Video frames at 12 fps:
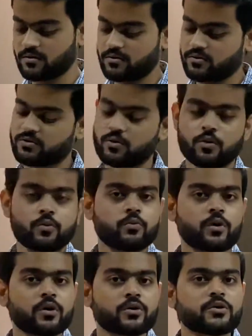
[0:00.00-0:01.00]
So
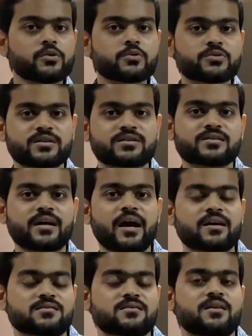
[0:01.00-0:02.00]
we're going to use this
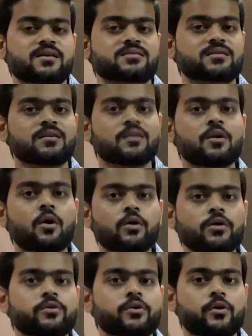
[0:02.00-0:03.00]
as the external
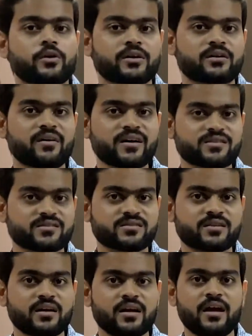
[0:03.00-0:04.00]
audio recording device,
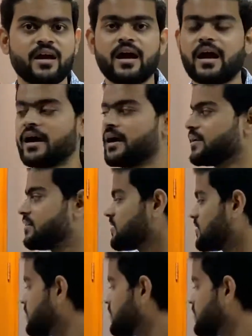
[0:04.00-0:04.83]
and